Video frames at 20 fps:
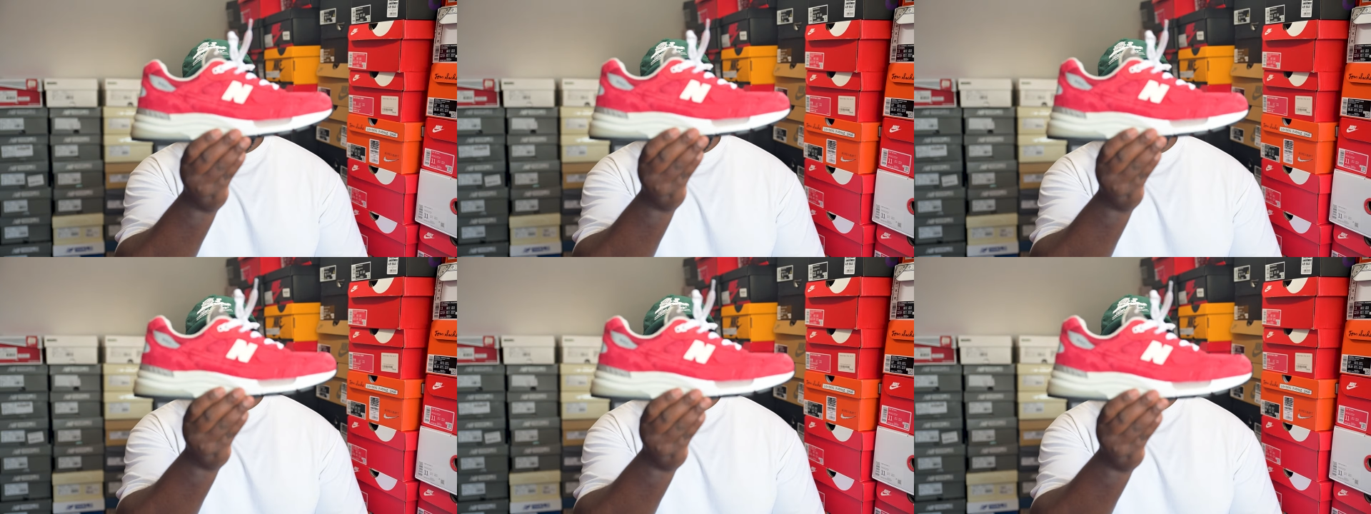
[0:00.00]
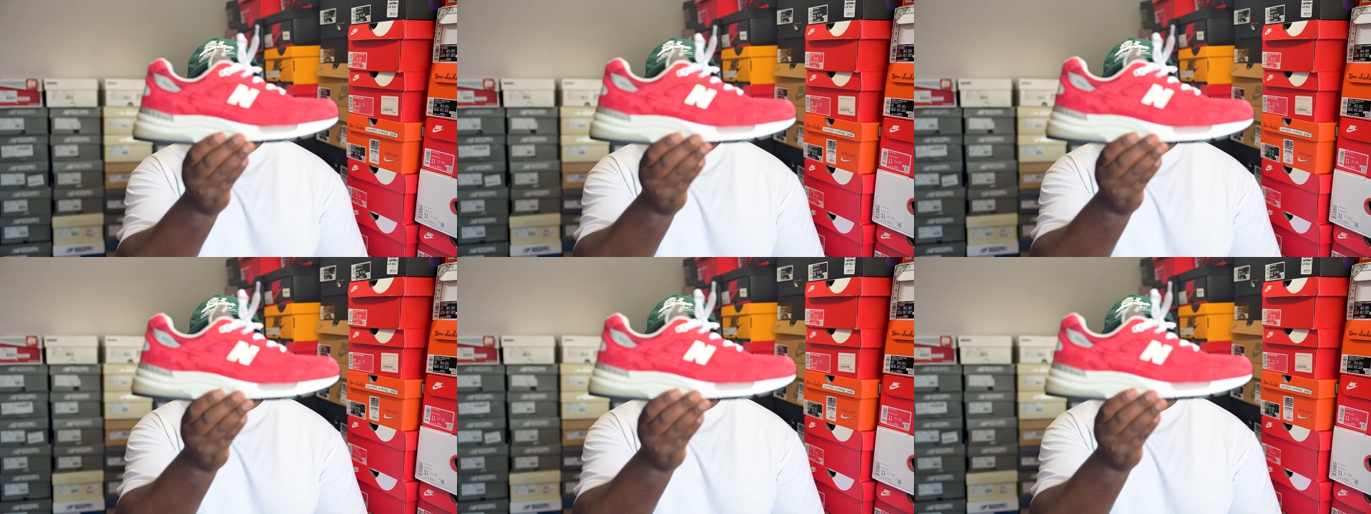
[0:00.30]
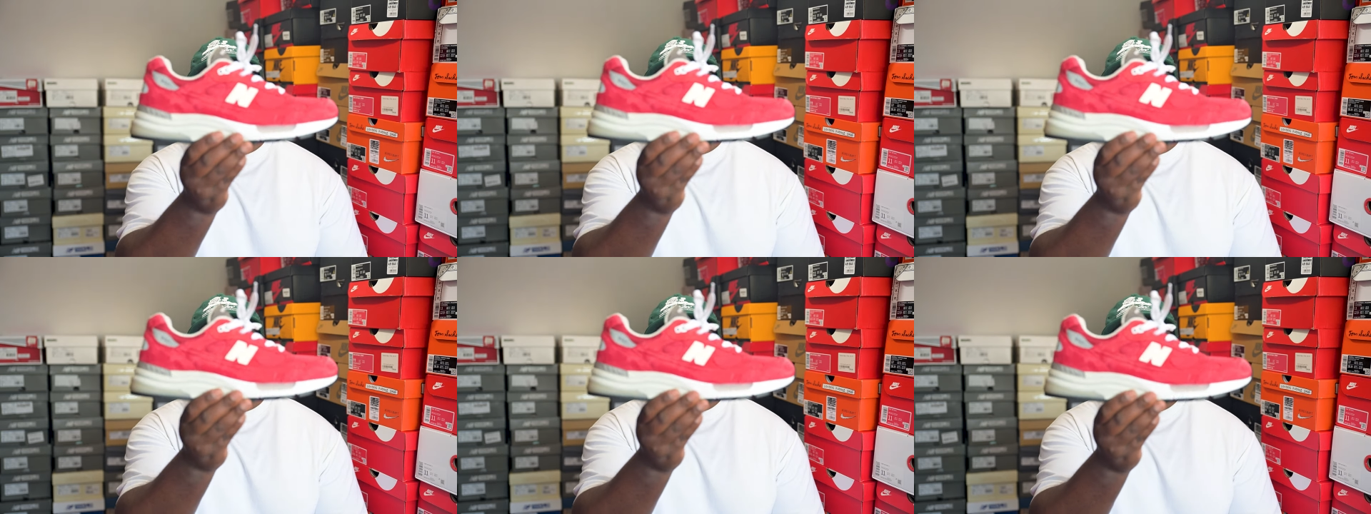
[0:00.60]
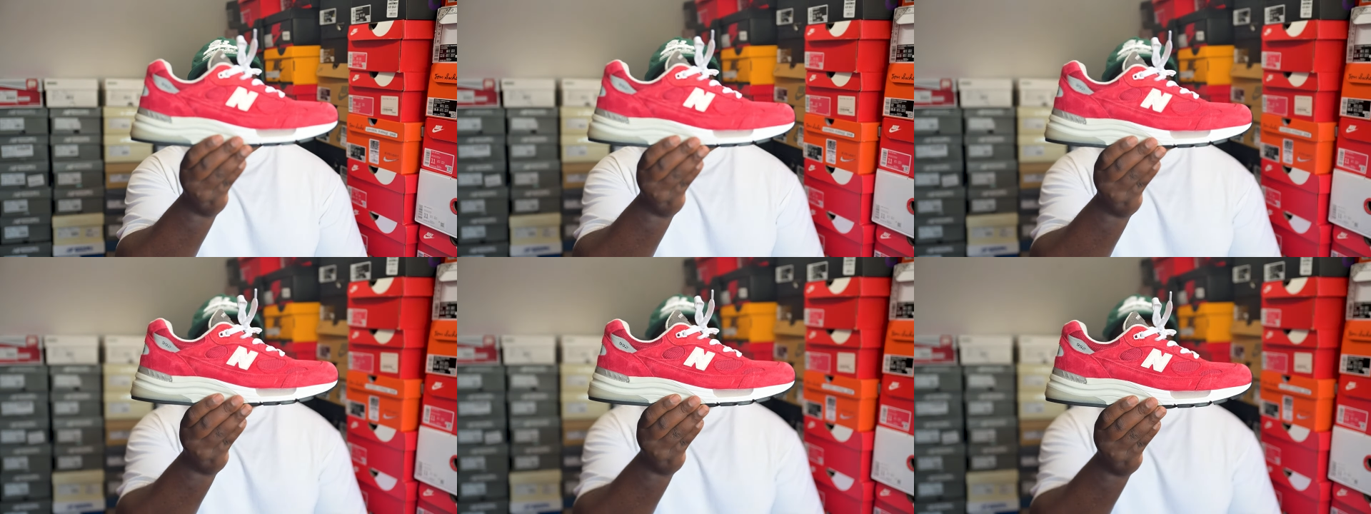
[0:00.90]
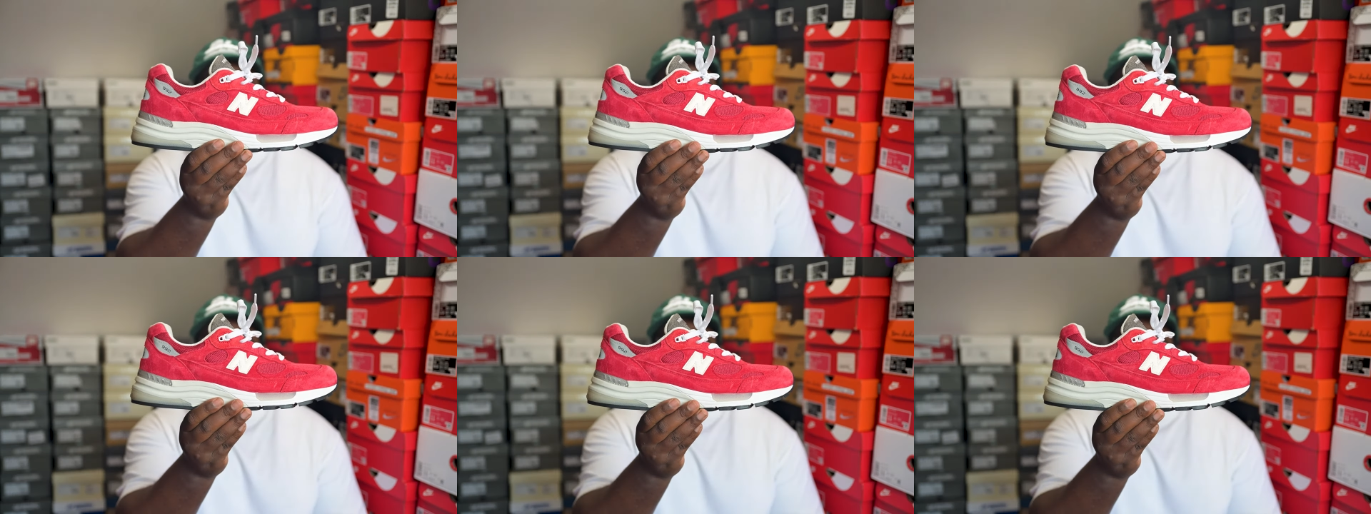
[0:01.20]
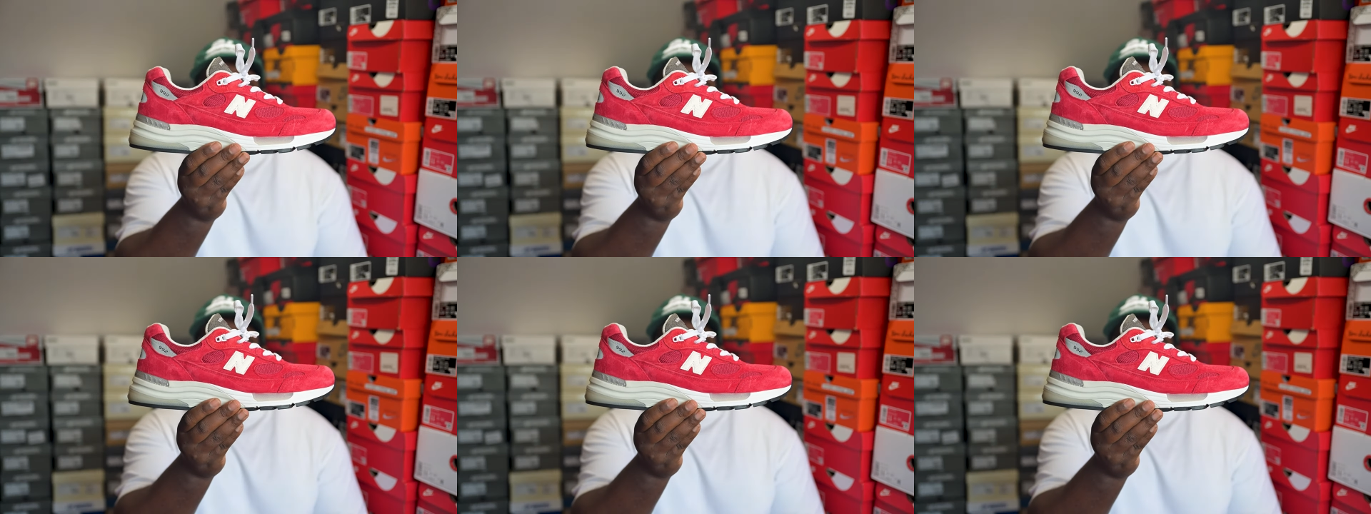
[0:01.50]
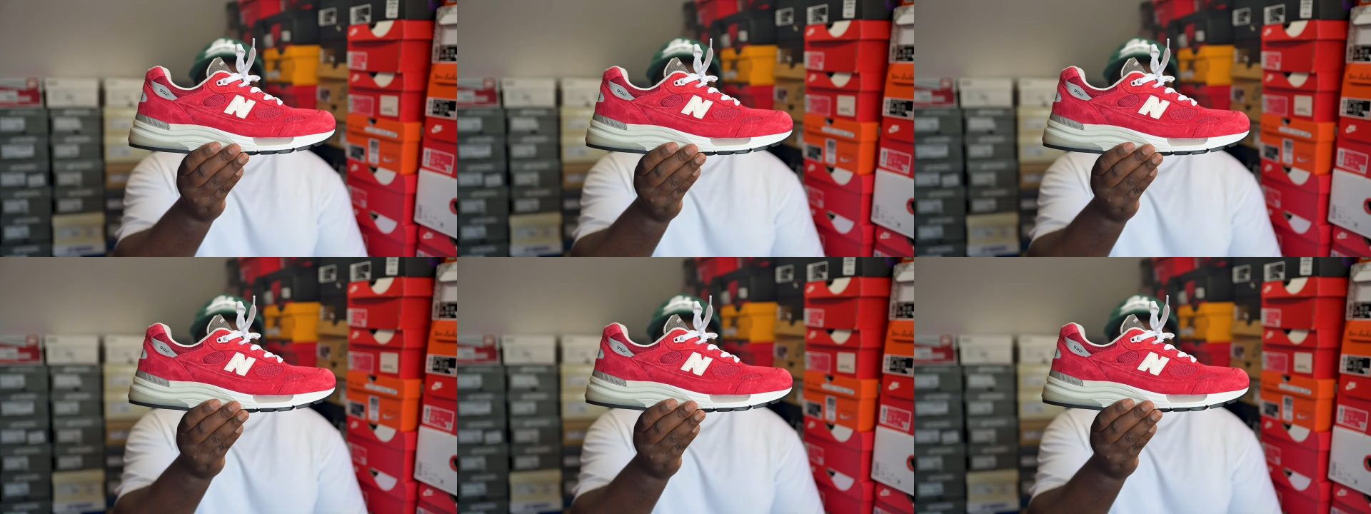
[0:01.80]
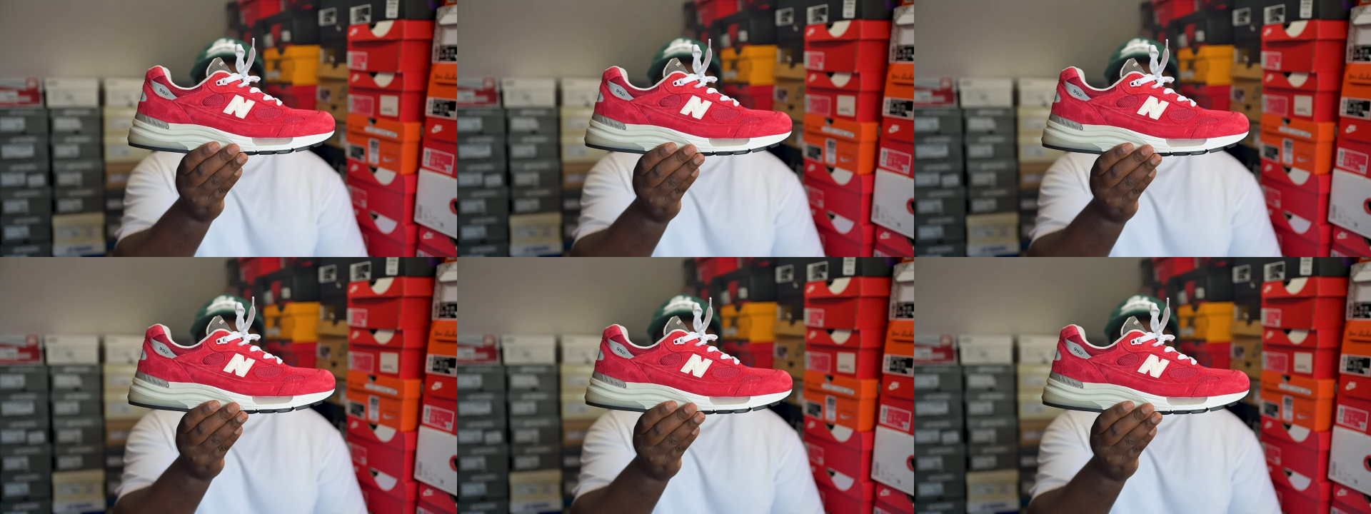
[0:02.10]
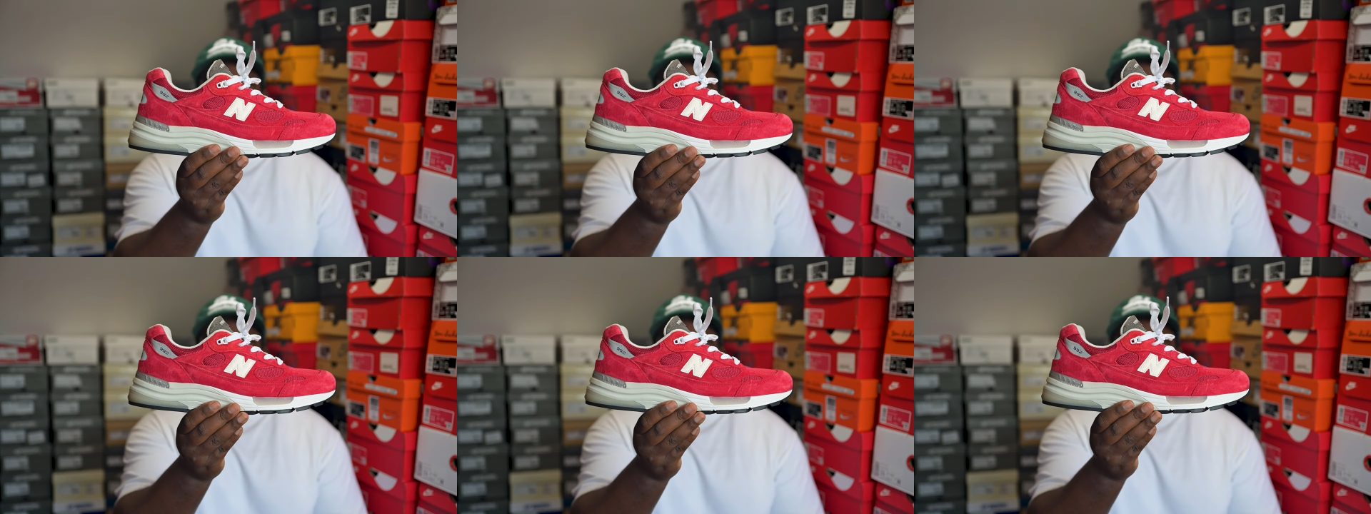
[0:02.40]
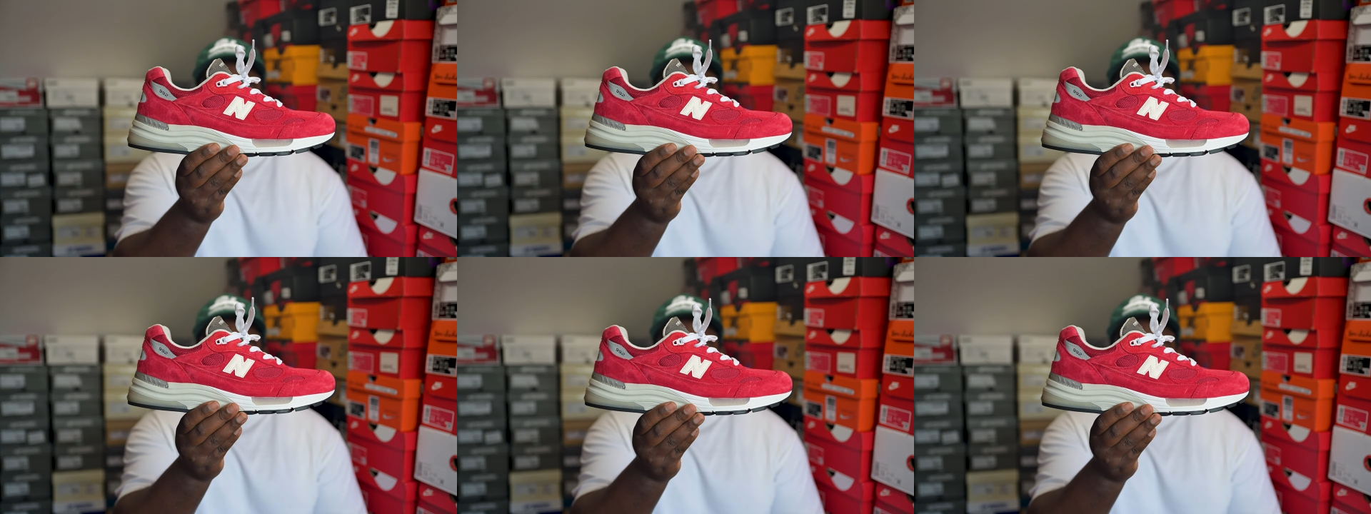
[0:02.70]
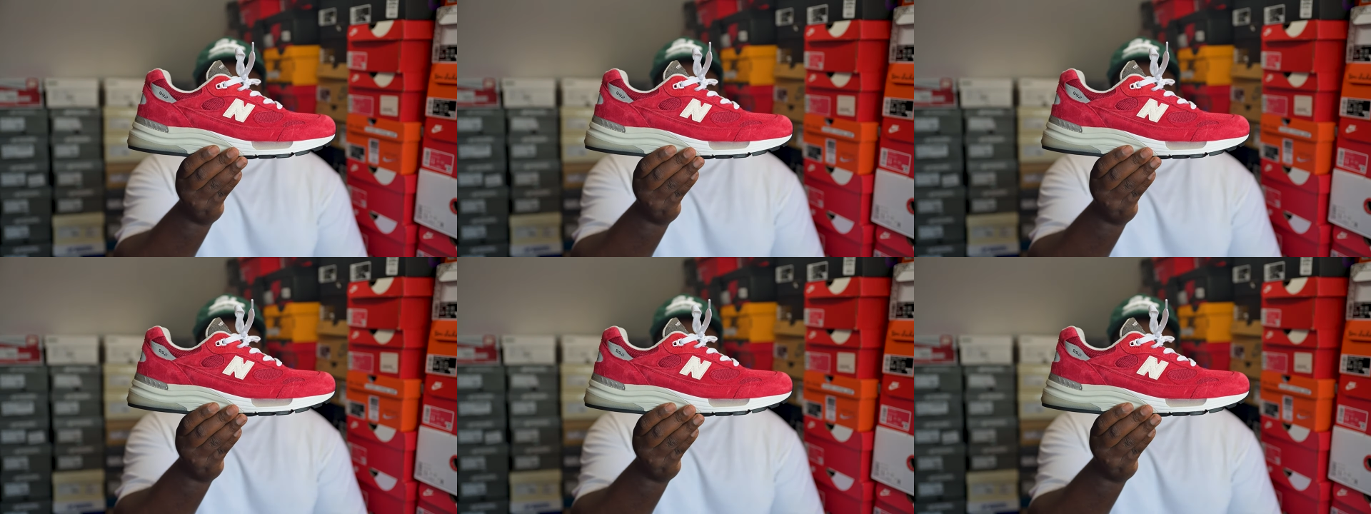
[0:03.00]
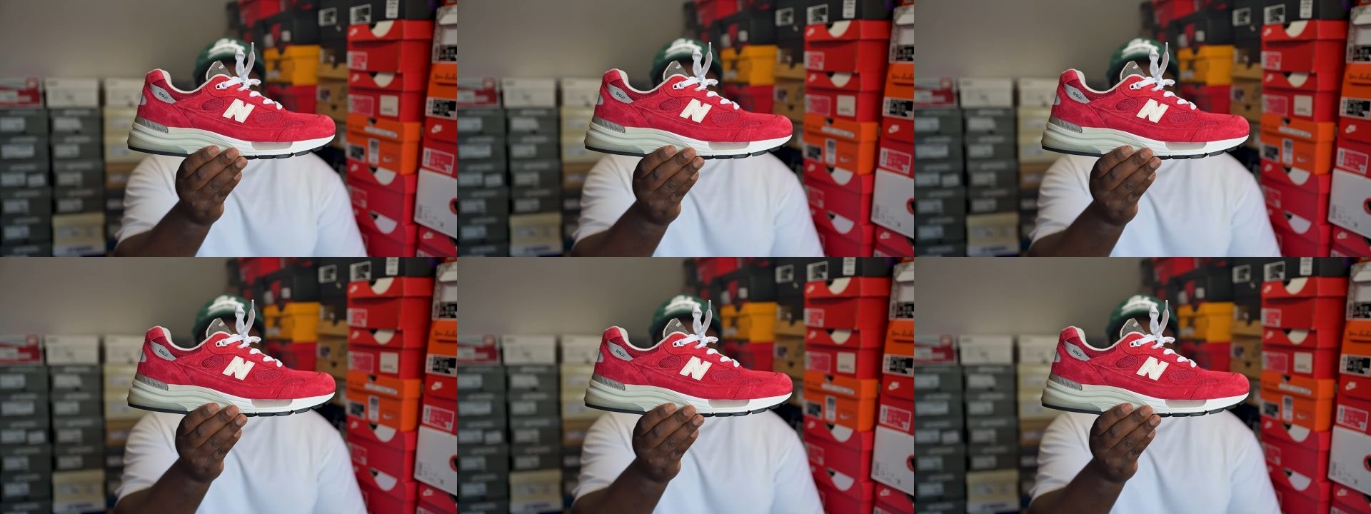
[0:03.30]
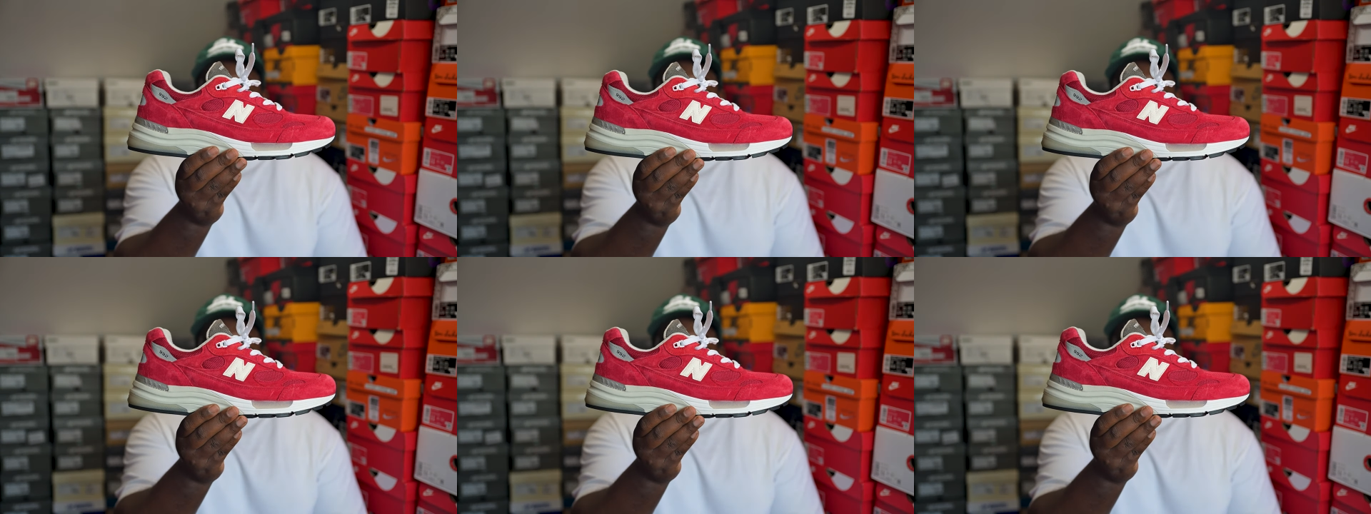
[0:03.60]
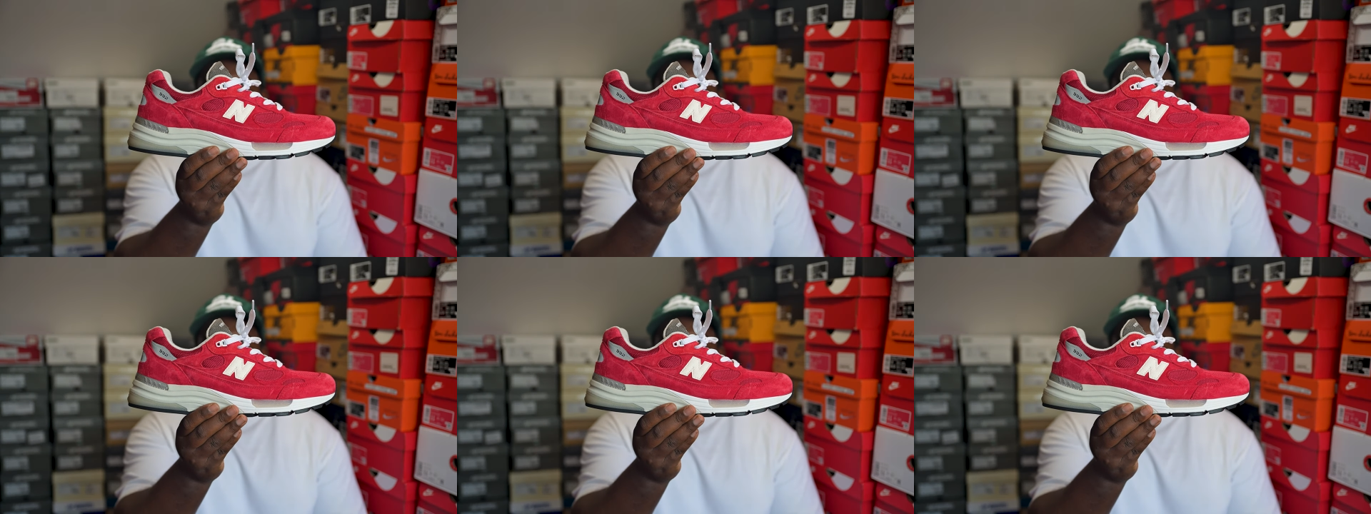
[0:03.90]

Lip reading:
No face is visible, so there are no lips to read.